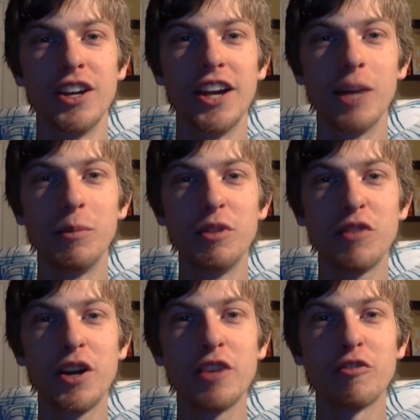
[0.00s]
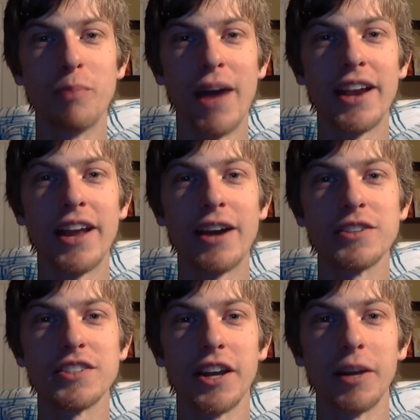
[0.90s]
It'd be funny if
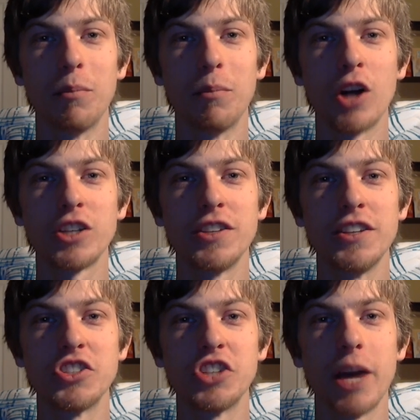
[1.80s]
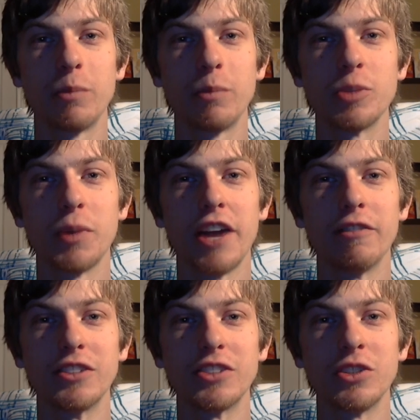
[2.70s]
Madhouse like mocked these chapters by
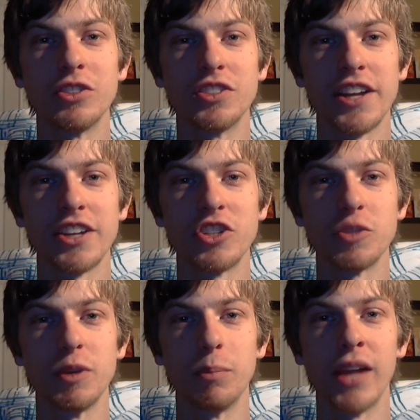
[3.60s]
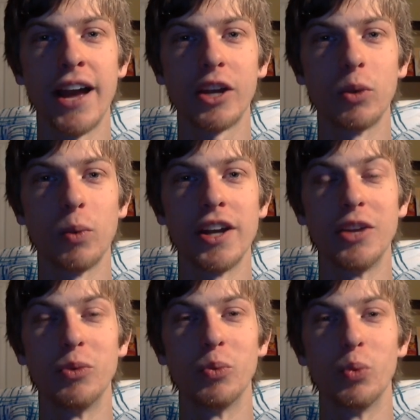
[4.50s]
having certain sections be black and white
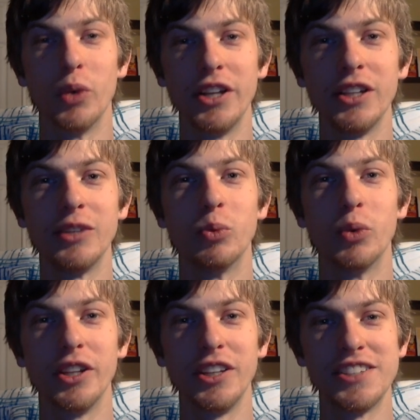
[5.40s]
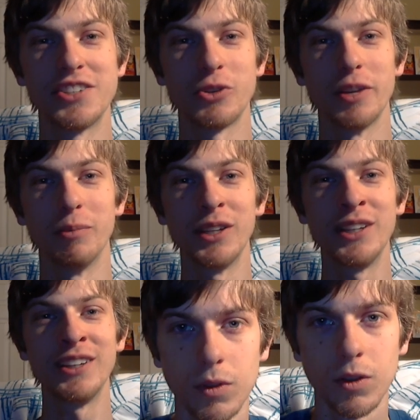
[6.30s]
and really, really
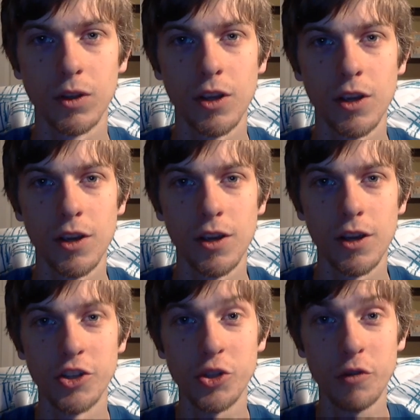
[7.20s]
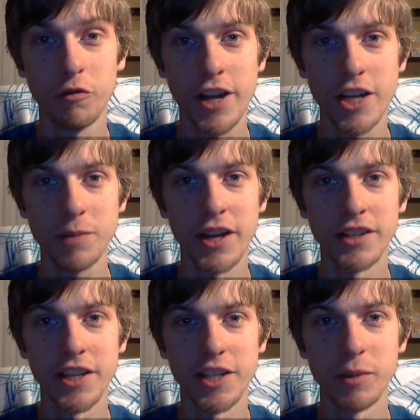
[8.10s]
scribbly. A short flashback
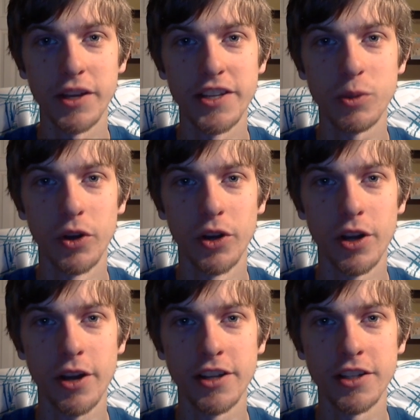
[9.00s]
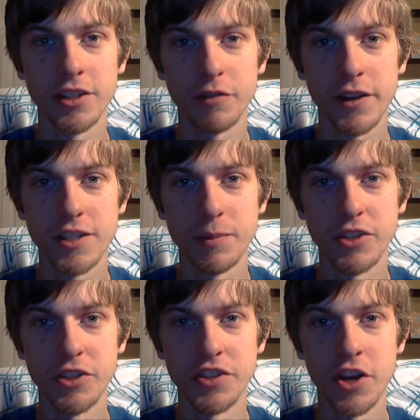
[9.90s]
takes place where an unidentified
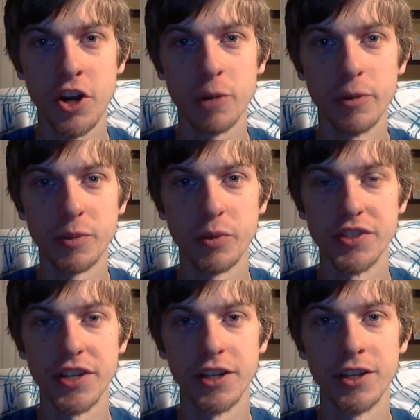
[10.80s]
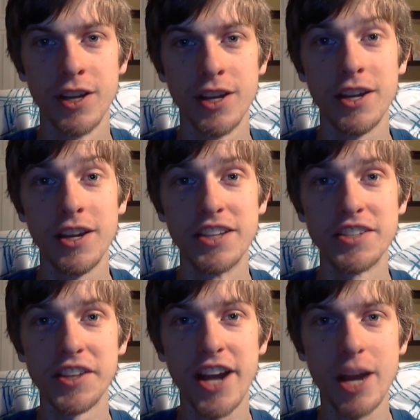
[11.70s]
species arm is presented.
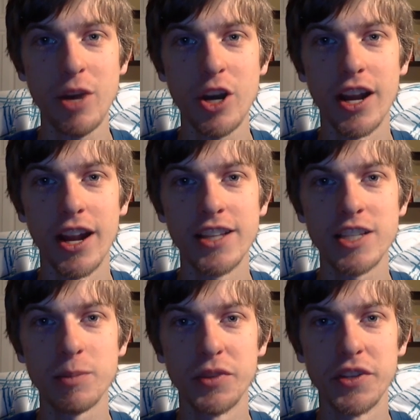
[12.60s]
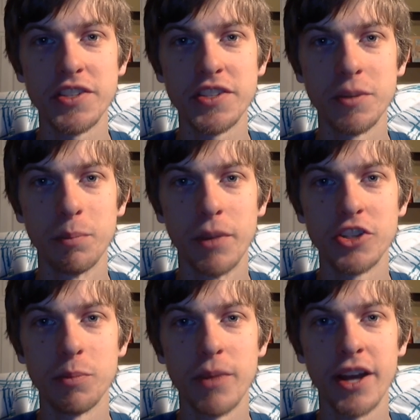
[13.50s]
It's the Chimera ants, but this isn't
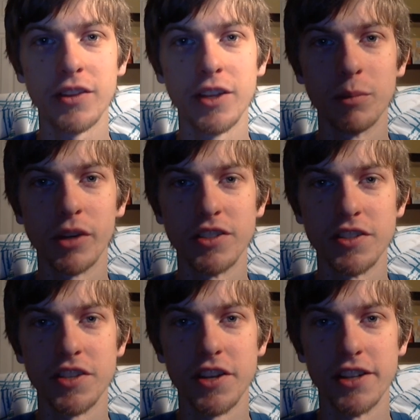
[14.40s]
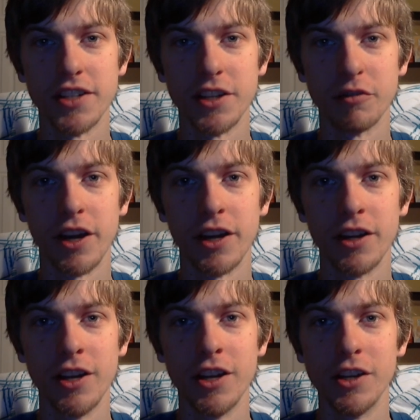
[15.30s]
mentioned back then because it's unidentified.
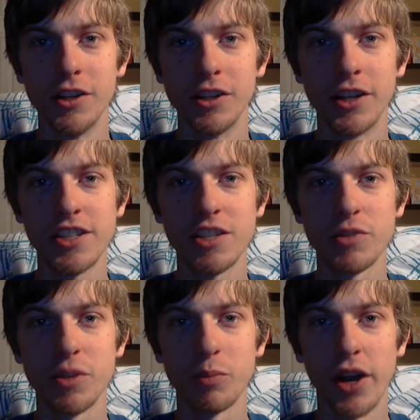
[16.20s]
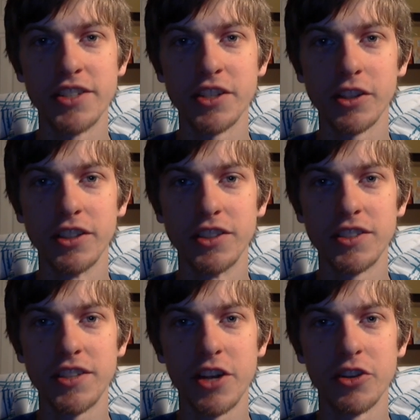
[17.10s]
You get some surprisingly
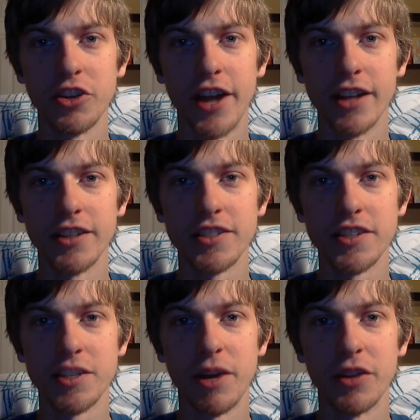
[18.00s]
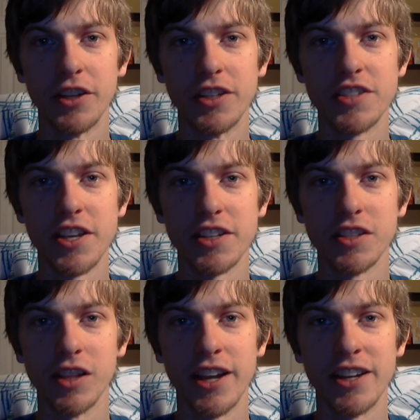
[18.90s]
detailed analysis about the
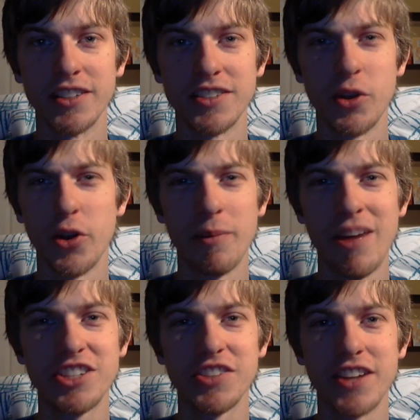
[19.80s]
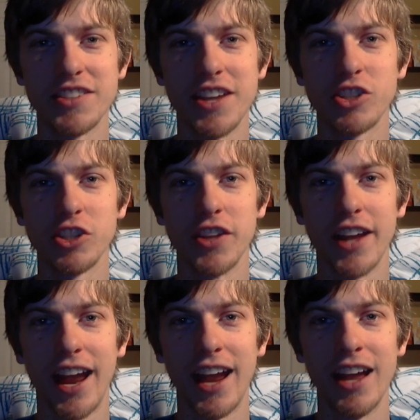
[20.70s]
insect's legs, though I imagine that's actually the
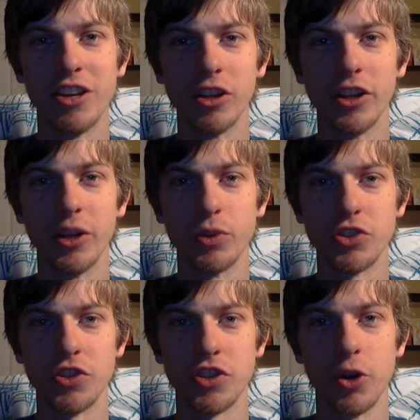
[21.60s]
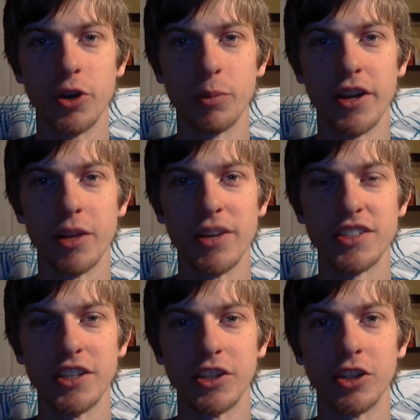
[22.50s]
hand and Lin was just going by the
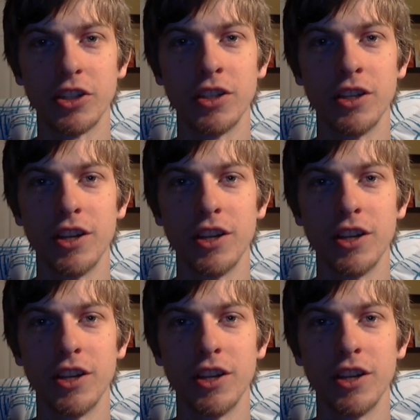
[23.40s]
best he could.